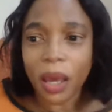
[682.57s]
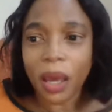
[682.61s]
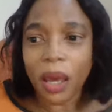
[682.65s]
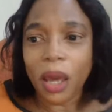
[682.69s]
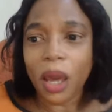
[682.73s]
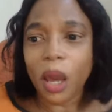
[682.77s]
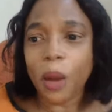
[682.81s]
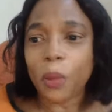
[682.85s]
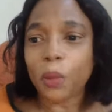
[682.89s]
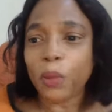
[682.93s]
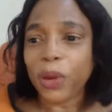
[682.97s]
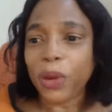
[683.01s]

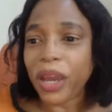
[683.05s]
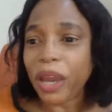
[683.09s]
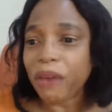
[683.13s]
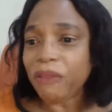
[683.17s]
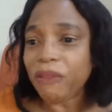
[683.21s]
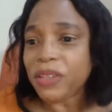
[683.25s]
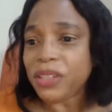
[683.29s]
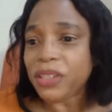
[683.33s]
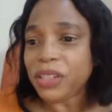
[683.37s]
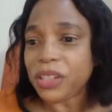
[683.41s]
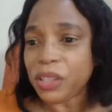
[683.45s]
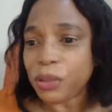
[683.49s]
We're
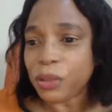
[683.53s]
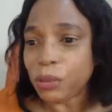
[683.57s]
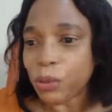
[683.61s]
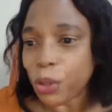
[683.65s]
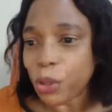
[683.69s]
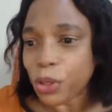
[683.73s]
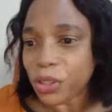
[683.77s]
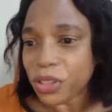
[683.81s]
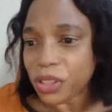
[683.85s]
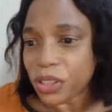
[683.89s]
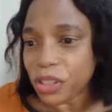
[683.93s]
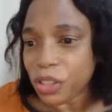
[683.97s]
having
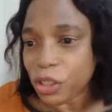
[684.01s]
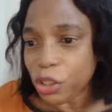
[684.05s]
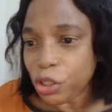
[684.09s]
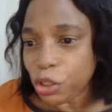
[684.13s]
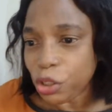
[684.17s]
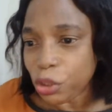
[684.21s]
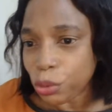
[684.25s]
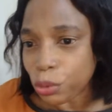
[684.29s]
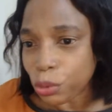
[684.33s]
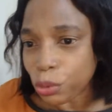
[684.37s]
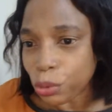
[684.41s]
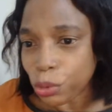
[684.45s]
serious
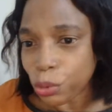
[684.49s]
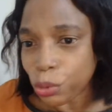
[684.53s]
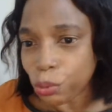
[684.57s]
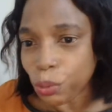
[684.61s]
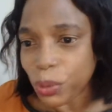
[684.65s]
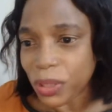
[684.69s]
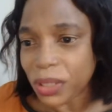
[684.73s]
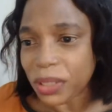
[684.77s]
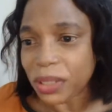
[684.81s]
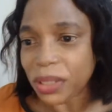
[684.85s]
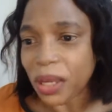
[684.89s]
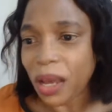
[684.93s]
issues
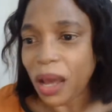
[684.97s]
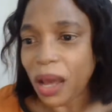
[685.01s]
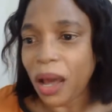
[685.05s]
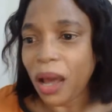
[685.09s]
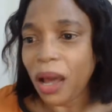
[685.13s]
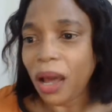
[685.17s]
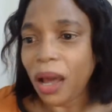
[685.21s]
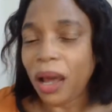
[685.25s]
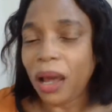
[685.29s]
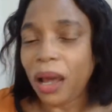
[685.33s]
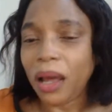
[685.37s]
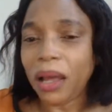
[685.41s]
with
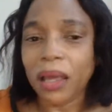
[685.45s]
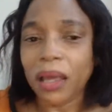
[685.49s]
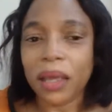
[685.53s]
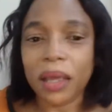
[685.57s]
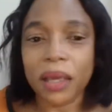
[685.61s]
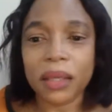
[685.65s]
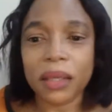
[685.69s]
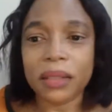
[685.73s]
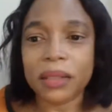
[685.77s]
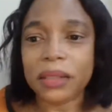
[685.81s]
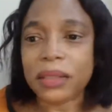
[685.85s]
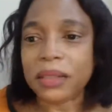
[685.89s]

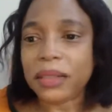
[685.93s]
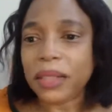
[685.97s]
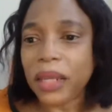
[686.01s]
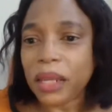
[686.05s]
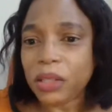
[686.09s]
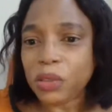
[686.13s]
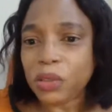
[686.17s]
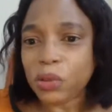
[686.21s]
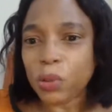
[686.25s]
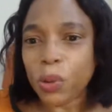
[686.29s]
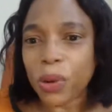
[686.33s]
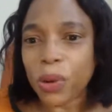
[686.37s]
the
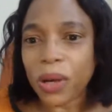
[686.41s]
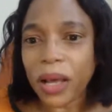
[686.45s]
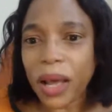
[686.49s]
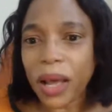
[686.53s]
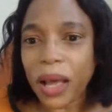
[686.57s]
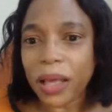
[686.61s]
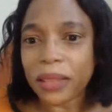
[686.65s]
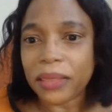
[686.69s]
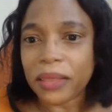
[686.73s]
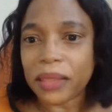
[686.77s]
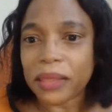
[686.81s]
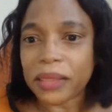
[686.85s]
network
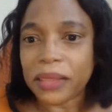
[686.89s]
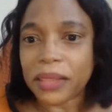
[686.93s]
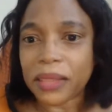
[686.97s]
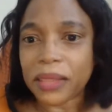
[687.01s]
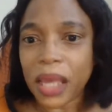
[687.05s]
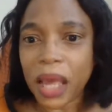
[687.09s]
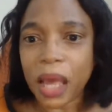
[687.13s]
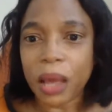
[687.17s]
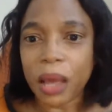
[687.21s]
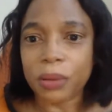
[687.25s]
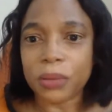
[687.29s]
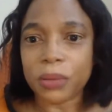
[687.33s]
and the
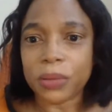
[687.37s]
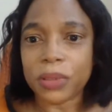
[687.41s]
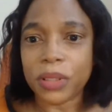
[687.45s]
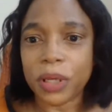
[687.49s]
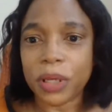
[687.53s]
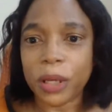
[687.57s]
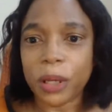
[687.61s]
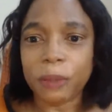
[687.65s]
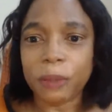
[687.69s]
sound.